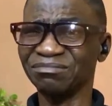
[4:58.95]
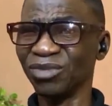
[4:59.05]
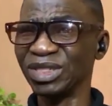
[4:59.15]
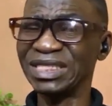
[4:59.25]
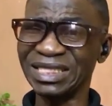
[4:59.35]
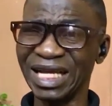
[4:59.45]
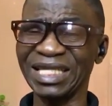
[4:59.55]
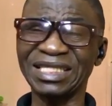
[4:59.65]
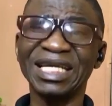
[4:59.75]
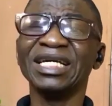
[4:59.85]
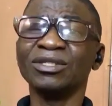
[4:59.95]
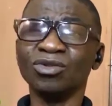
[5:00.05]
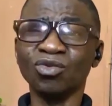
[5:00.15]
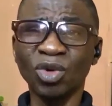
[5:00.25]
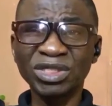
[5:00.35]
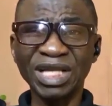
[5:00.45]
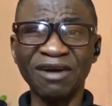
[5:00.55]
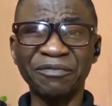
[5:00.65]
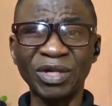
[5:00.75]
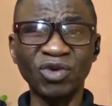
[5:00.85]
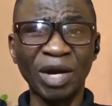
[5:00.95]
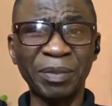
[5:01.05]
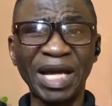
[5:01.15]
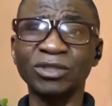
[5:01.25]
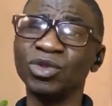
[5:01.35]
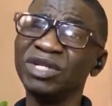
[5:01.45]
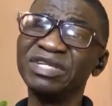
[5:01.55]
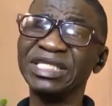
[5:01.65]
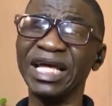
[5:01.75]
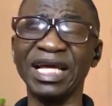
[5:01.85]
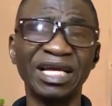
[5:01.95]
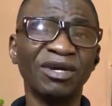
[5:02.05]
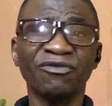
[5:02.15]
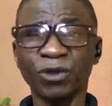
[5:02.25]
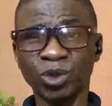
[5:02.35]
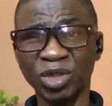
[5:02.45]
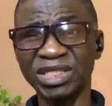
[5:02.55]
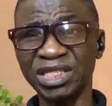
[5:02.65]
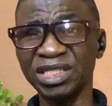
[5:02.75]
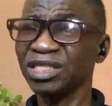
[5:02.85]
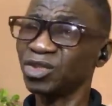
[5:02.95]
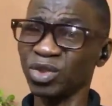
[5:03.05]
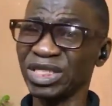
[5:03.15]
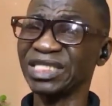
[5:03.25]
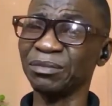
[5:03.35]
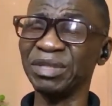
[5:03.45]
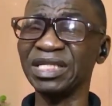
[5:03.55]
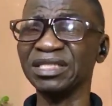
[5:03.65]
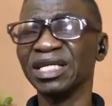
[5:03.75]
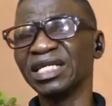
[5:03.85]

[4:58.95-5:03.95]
If you apply it, you leave it there for 20 to 30 minutes,